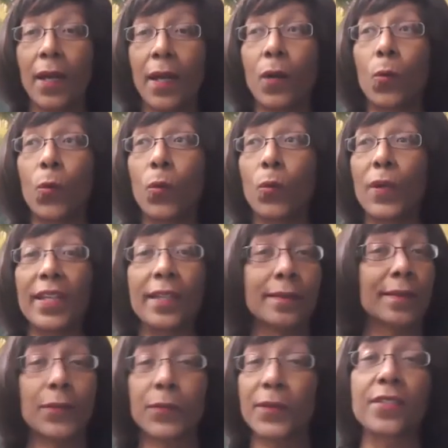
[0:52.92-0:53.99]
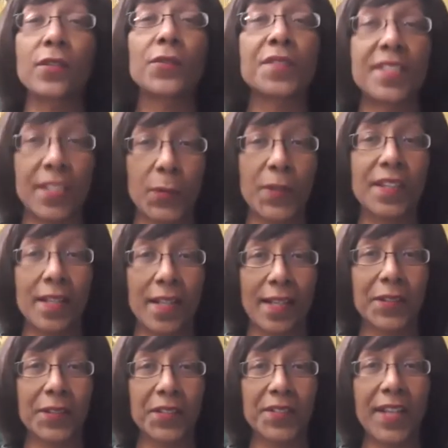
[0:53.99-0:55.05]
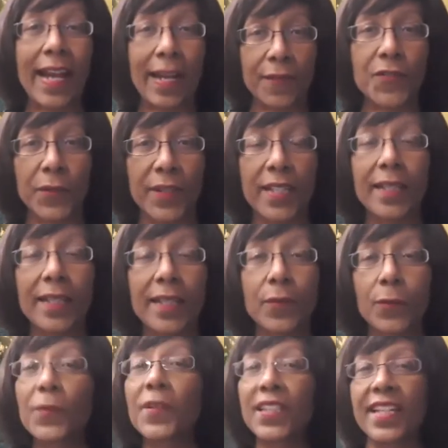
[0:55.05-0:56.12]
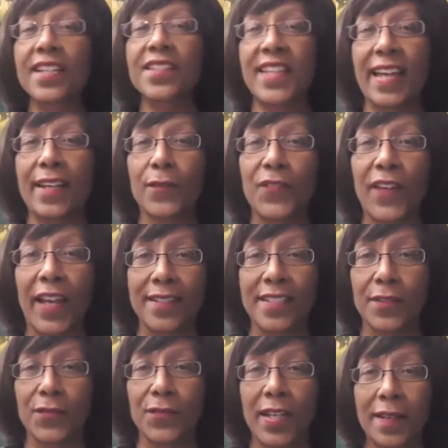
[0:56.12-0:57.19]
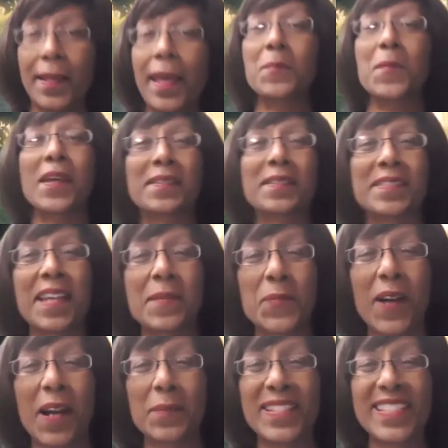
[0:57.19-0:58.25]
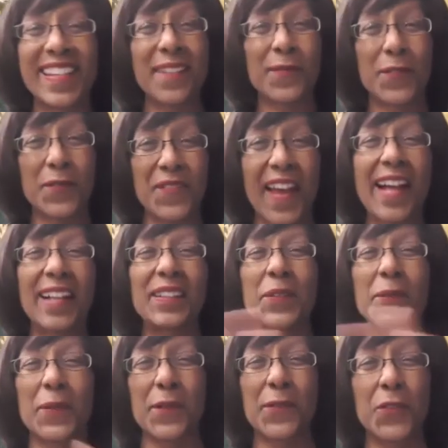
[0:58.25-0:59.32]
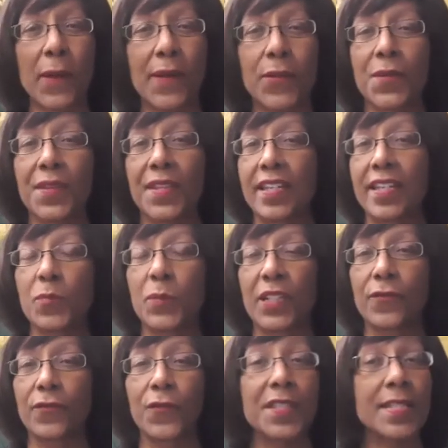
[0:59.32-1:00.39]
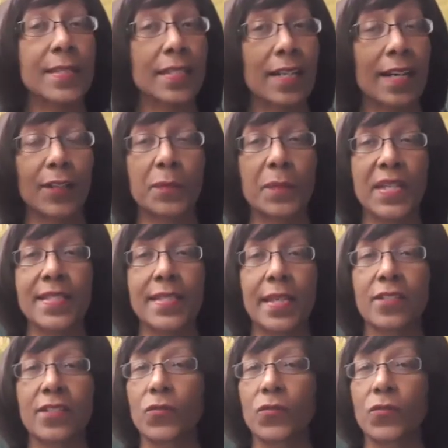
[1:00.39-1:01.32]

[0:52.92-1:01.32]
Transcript: we literally don't deal with color after it. It really is that effective. Can't make the same promise, say, for value or a few other things, but for this color mixing, it's really